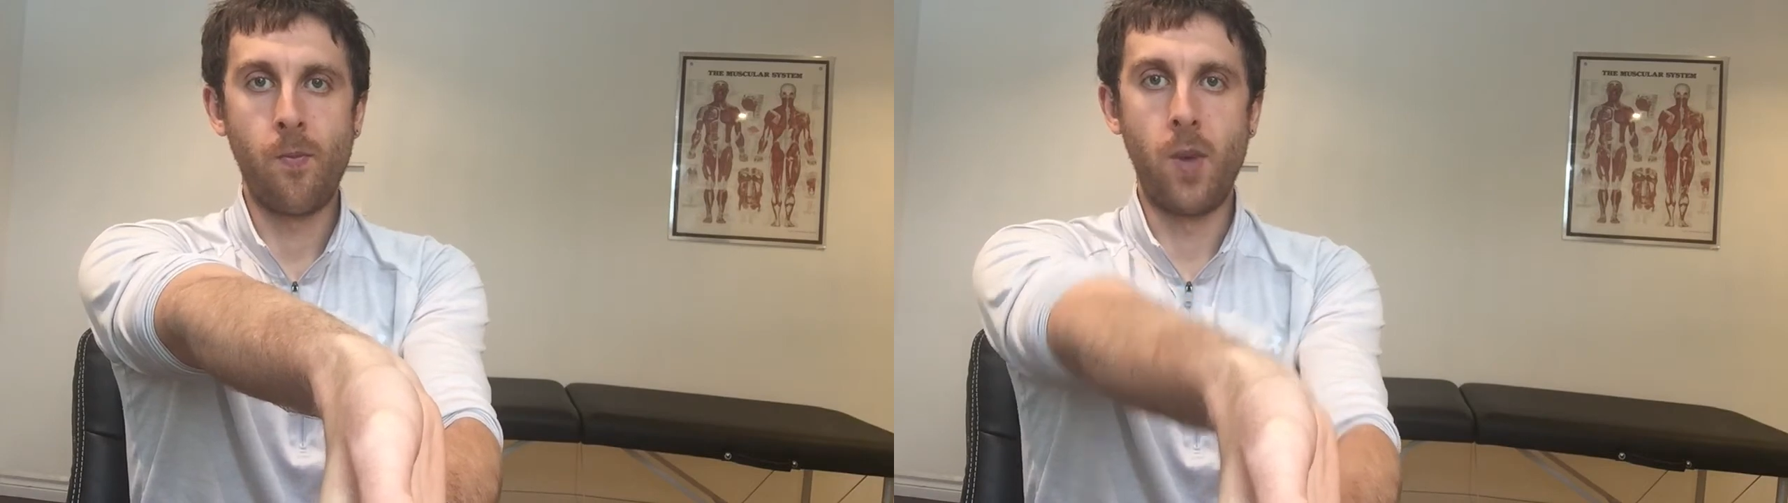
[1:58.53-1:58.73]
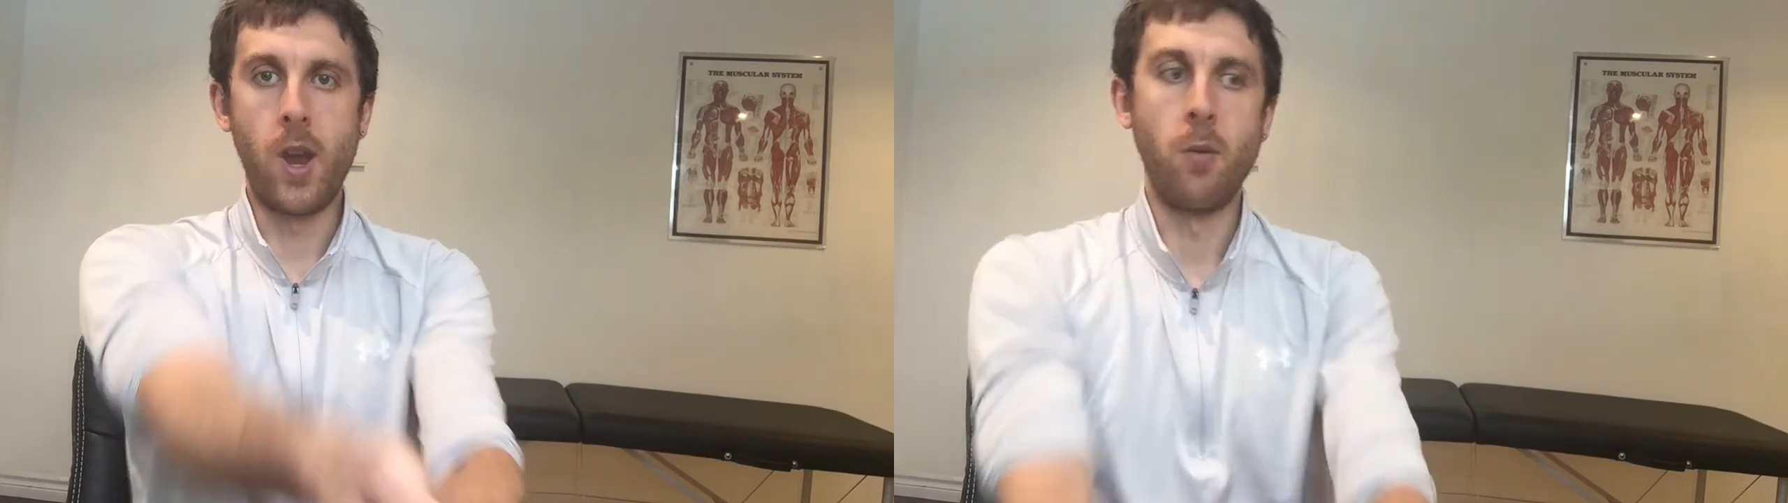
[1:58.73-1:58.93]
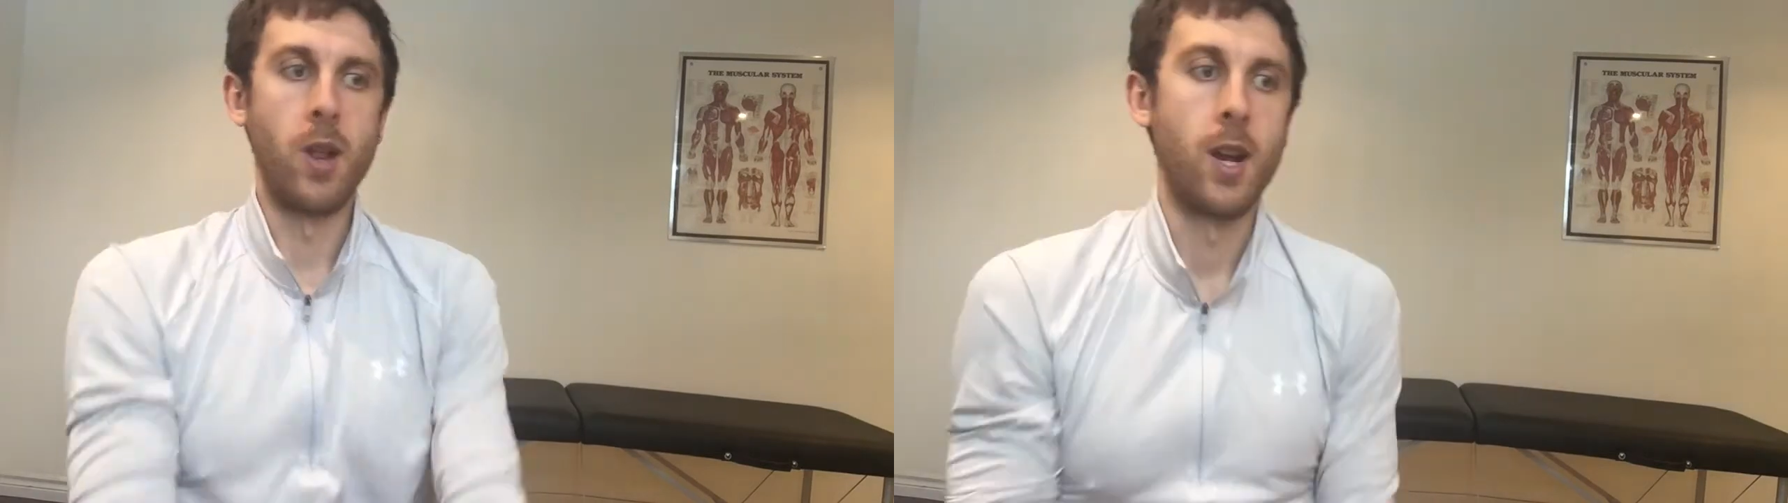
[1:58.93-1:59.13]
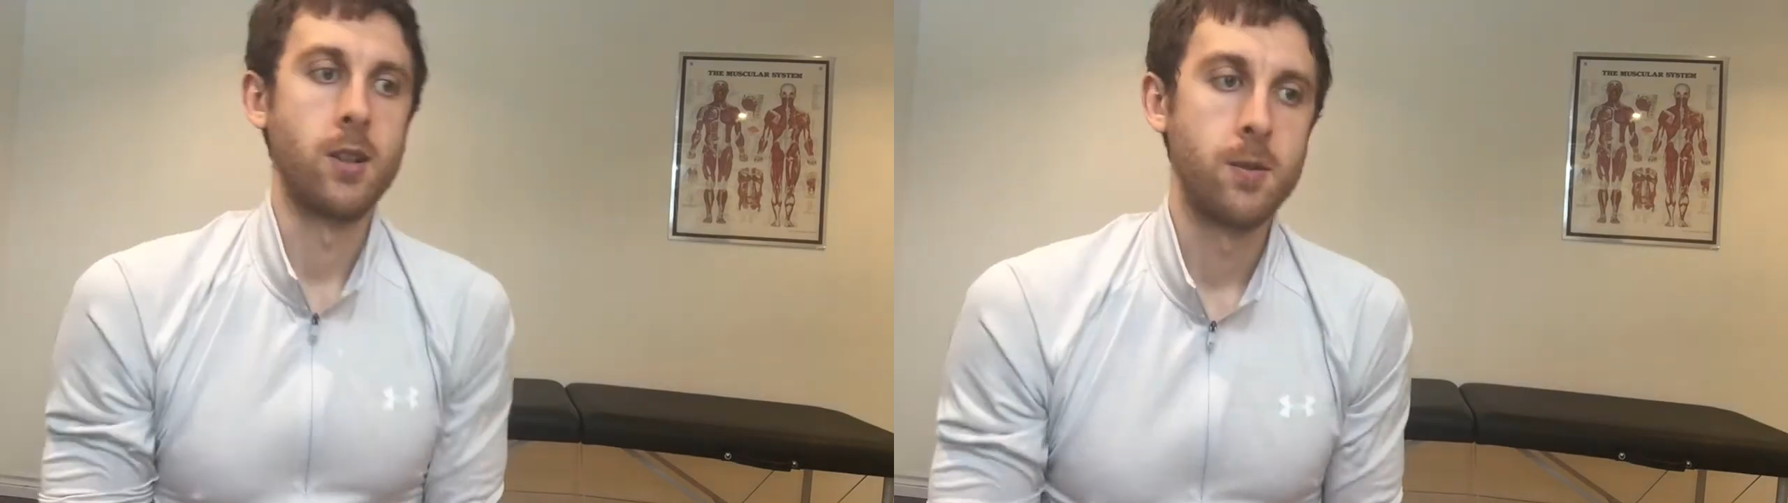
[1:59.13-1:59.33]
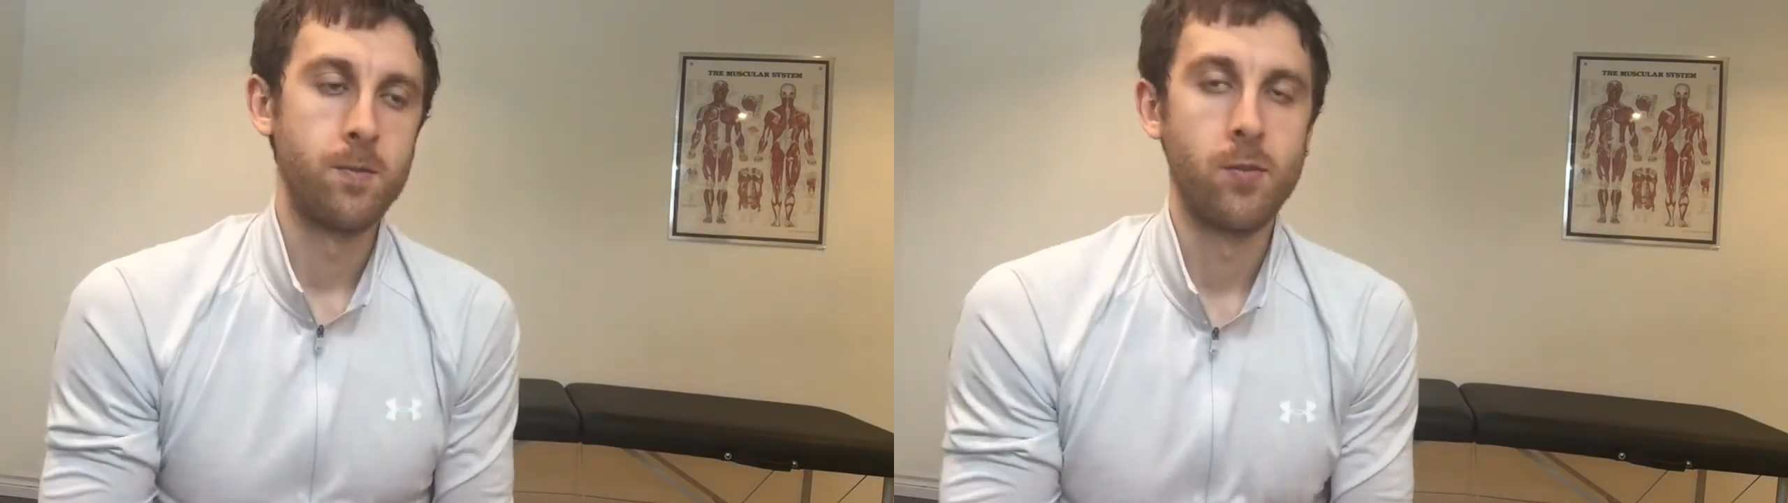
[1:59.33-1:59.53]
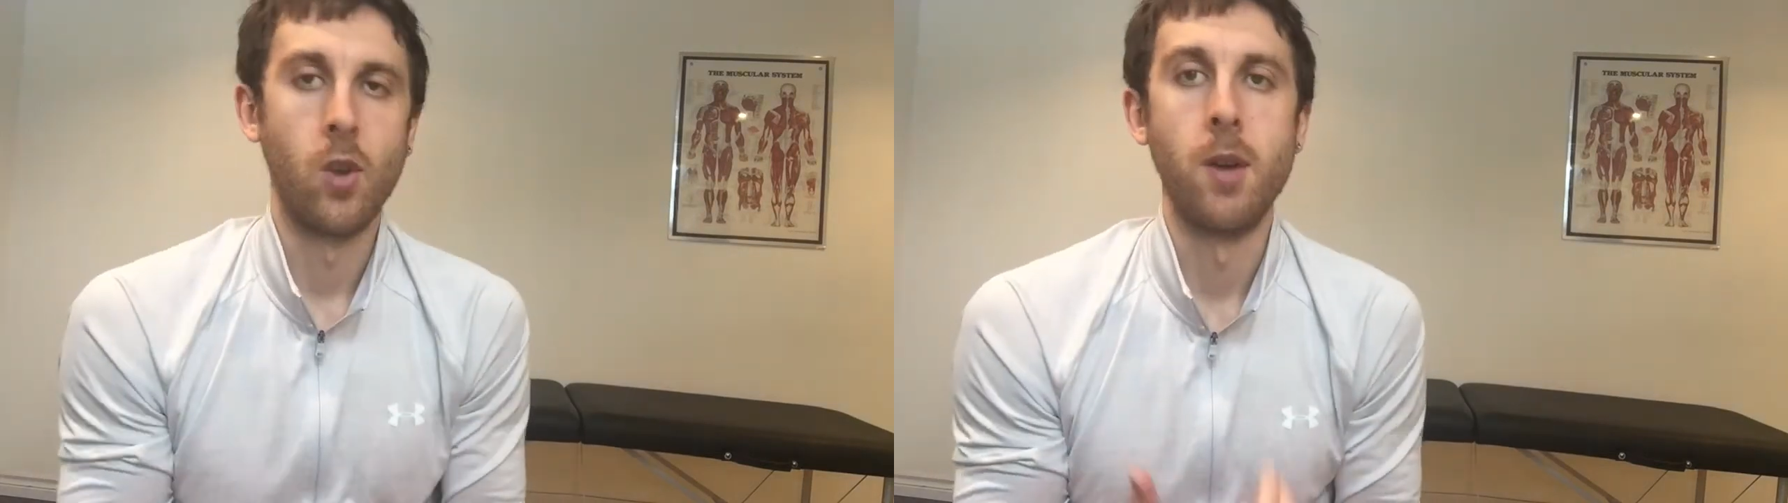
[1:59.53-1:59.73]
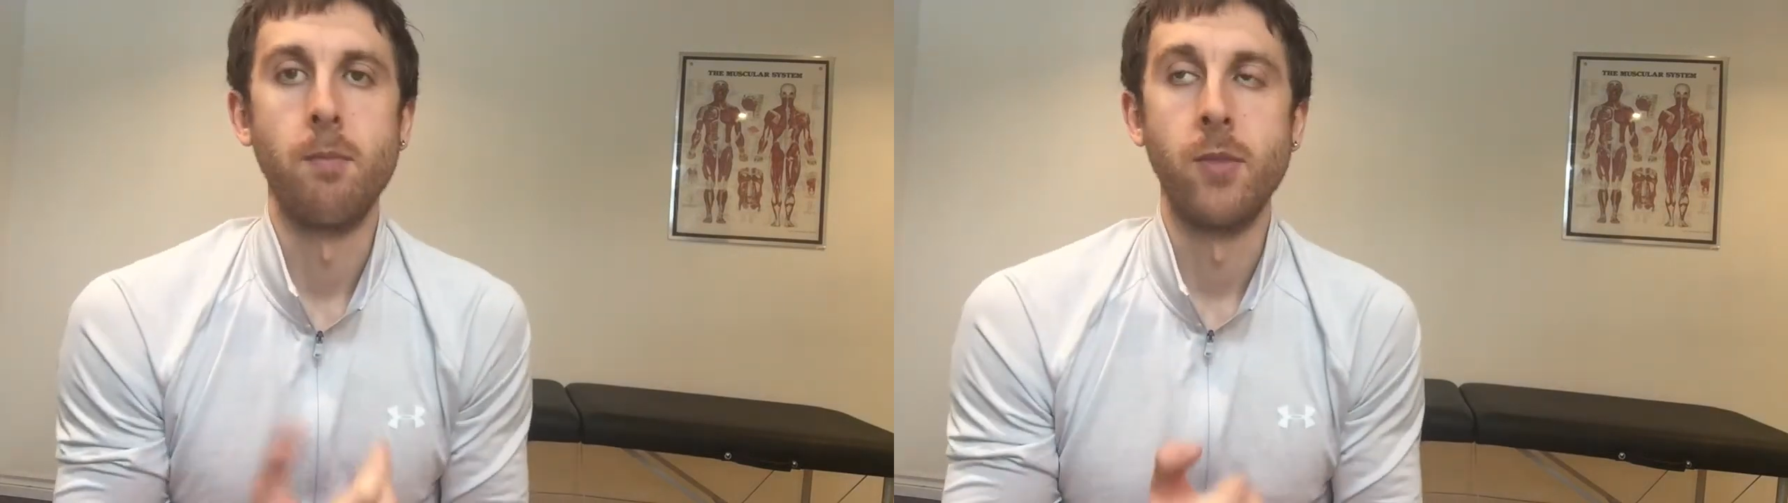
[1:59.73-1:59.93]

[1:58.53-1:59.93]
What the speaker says: and relax. Okay.